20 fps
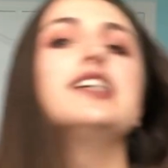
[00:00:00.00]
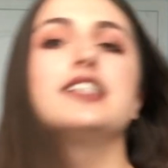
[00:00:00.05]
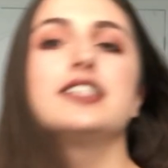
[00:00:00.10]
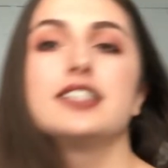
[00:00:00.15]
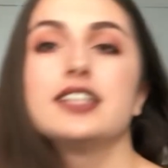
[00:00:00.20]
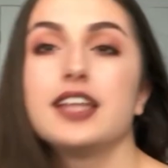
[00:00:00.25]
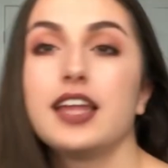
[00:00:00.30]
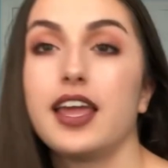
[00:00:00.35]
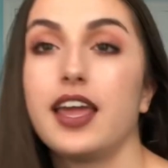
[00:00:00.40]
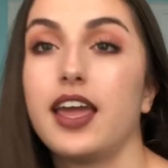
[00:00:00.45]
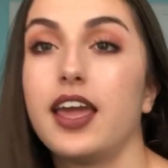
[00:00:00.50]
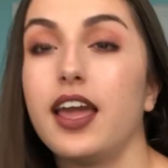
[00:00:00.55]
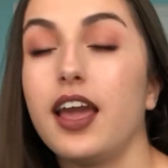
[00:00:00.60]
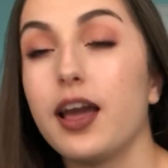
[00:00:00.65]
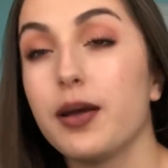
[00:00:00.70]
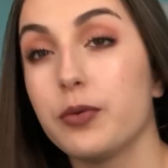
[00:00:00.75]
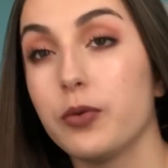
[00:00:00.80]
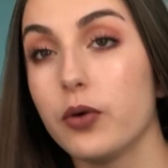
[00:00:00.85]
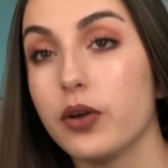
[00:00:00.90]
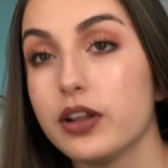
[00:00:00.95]
Today
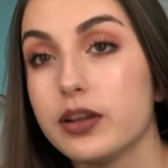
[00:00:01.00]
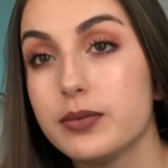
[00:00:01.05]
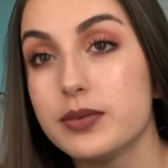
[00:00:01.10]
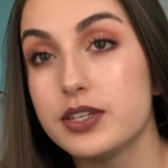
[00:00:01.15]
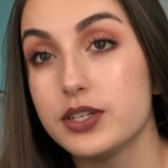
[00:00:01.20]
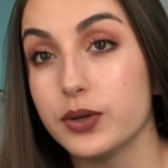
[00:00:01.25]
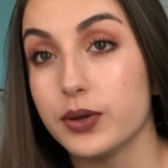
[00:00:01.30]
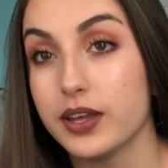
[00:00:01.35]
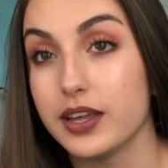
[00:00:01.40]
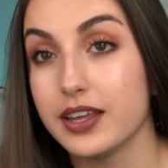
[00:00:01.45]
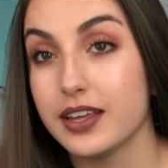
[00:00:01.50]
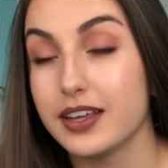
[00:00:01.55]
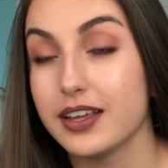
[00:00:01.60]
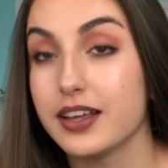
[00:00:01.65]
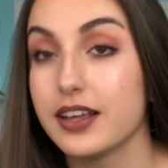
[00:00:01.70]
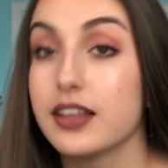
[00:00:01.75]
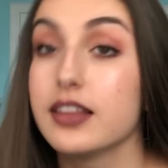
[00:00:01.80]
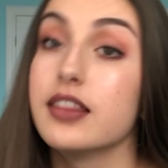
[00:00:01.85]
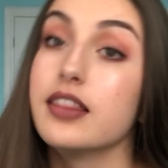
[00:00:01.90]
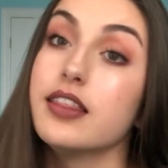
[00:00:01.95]
I'm going to be
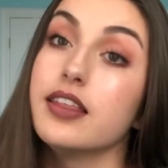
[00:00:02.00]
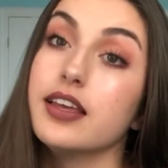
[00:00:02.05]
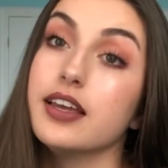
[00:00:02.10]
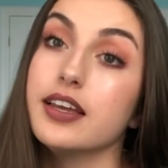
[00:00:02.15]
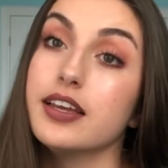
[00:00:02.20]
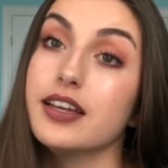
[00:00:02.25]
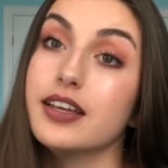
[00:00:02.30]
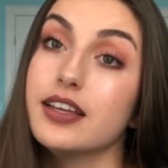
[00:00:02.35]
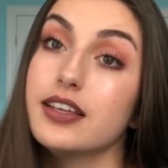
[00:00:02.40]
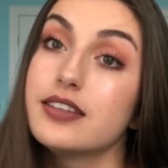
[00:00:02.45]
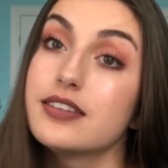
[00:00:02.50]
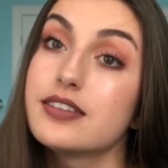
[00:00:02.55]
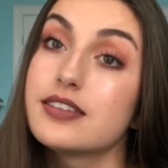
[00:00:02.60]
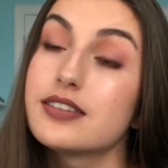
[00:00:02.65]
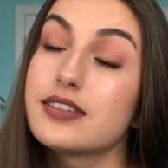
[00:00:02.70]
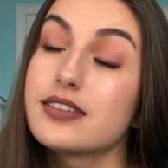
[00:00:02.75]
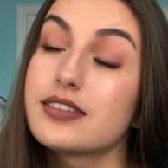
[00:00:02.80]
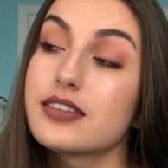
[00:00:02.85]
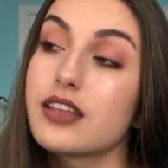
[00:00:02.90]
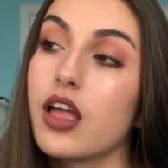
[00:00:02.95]
doing
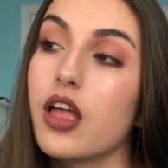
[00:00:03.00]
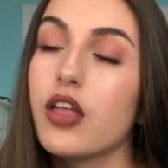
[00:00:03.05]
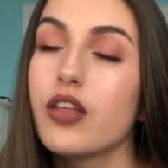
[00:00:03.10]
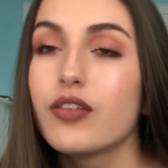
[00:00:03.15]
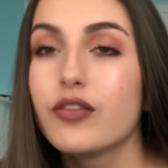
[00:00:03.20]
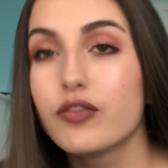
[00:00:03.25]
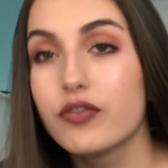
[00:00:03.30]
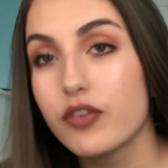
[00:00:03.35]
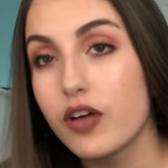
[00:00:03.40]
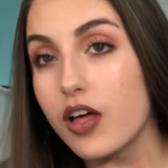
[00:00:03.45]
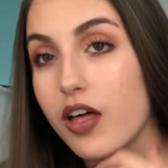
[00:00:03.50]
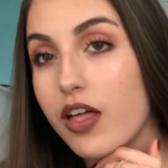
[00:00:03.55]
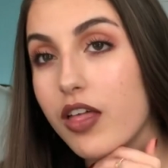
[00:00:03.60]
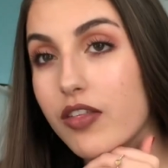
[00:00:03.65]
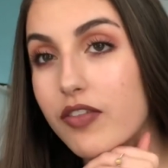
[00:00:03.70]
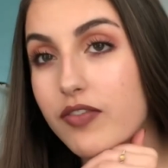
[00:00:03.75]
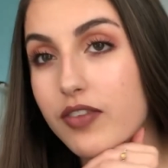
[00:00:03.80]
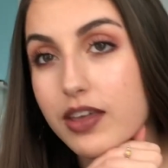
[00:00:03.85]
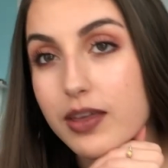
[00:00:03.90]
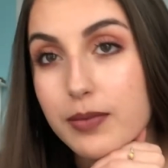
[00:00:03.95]
this
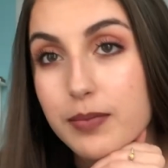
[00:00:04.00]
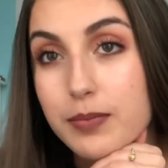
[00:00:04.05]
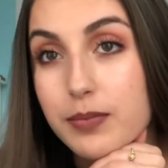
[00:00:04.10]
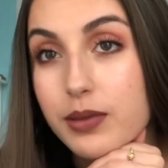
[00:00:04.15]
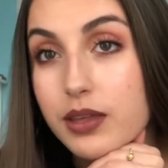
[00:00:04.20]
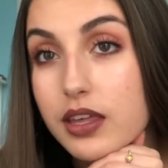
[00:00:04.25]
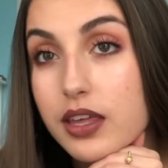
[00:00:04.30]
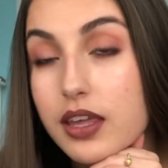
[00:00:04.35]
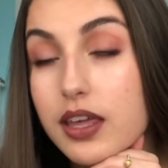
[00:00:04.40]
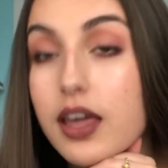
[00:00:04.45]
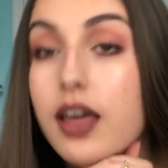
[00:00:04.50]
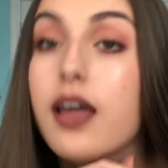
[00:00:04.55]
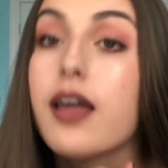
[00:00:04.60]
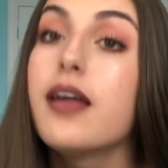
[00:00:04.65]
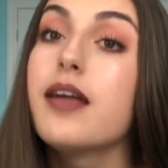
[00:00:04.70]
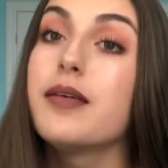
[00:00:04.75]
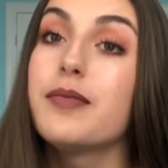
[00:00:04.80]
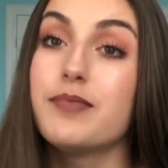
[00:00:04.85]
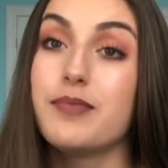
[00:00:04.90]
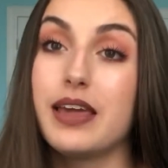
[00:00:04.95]
fall vampy
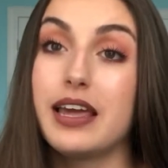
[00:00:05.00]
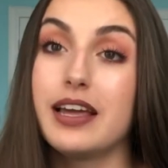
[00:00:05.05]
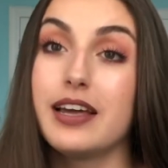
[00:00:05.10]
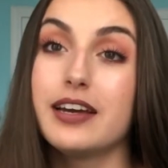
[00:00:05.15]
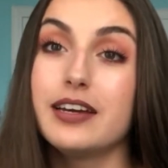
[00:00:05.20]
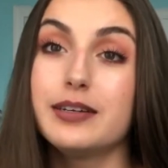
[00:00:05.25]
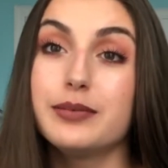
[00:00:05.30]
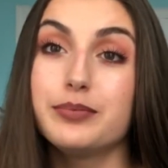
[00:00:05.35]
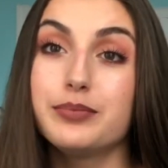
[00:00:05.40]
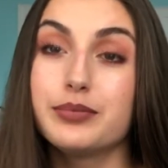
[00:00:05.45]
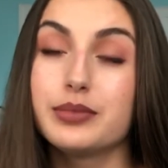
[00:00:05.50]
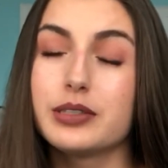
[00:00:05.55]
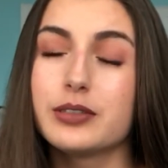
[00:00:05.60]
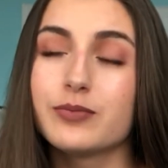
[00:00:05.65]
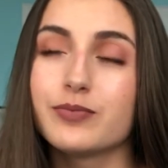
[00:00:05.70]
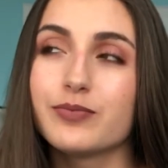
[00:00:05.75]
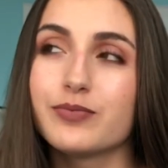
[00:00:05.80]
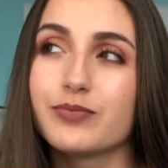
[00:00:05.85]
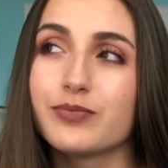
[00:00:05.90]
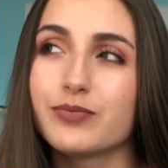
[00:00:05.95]
makeup
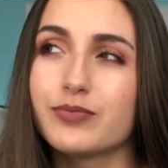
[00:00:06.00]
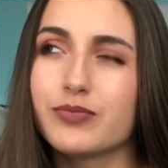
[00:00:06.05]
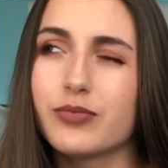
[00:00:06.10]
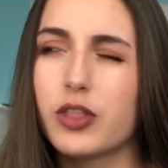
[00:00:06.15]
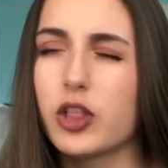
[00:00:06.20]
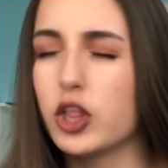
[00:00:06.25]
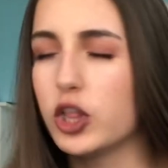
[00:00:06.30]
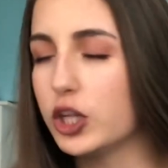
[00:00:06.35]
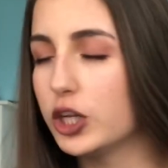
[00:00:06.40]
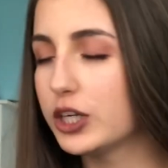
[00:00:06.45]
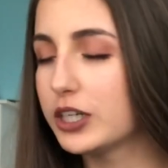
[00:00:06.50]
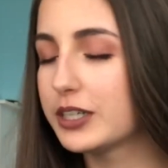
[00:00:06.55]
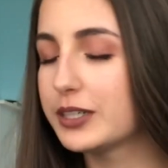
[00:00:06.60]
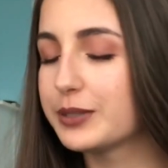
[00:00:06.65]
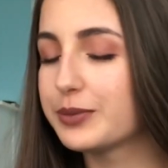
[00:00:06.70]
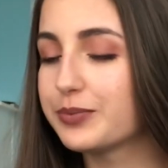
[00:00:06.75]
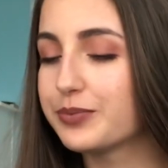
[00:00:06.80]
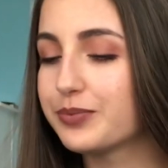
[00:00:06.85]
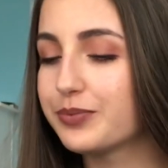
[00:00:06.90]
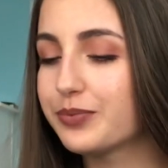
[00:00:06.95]

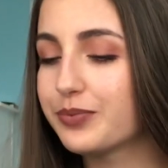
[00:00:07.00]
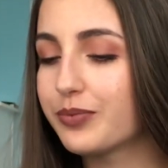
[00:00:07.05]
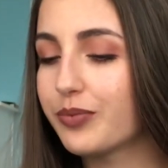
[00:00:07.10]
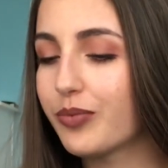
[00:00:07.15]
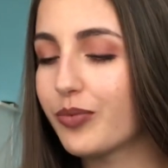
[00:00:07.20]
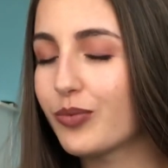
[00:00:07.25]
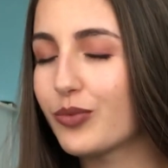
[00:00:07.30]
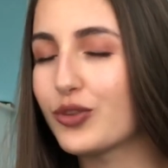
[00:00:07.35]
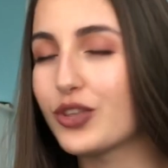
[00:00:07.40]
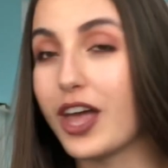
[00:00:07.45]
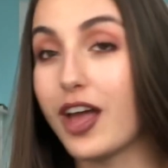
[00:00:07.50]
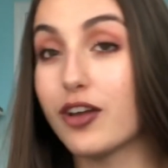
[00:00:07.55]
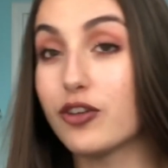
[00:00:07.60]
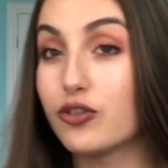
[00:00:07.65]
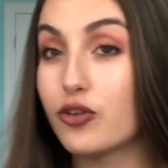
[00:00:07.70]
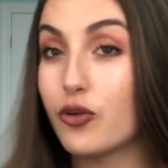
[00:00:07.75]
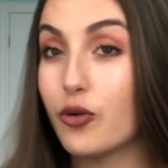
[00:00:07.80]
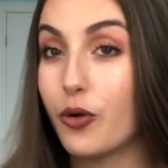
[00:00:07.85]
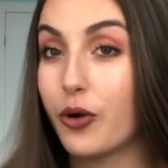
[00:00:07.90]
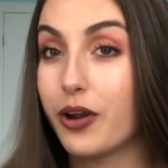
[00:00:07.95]
look /
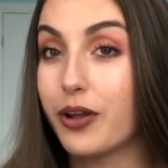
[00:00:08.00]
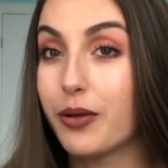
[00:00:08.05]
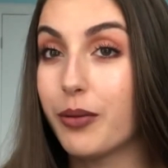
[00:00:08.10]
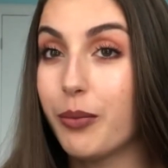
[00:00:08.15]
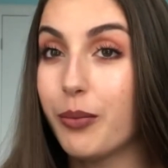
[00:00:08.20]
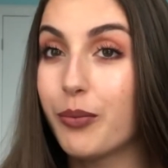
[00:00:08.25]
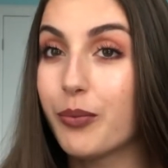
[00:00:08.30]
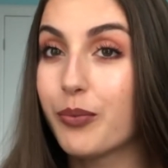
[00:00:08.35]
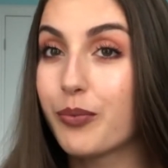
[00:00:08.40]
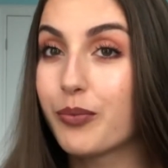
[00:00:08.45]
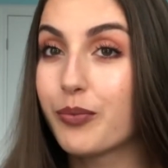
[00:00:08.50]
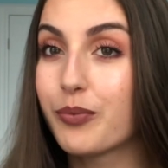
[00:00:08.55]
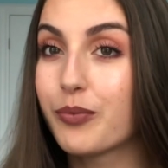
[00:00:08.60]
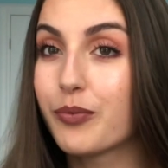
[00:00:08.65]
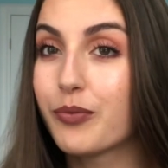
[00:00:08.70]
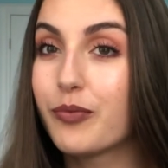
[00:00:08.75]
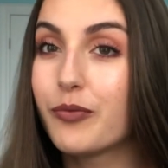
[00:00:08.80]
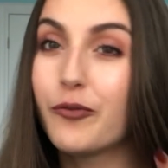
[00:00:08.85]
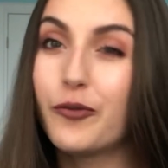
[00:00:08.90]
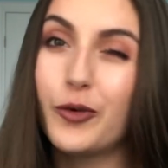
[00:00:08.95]
tutorial
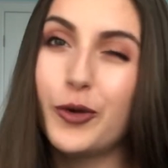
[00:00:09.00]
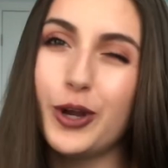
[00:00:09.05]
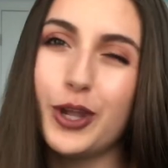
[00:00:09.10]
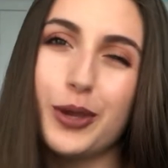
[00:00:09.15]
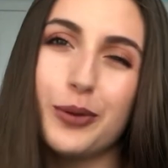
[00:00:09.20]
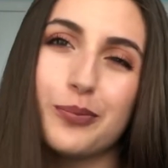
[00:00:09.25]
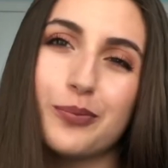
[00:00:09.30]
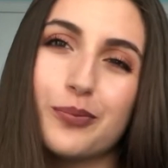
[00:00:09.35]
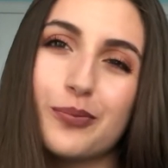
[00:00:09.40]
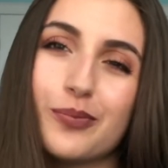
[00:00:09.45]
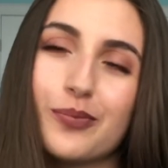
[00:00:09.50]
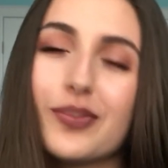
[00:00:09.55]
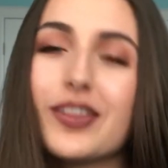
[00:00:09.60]
for you.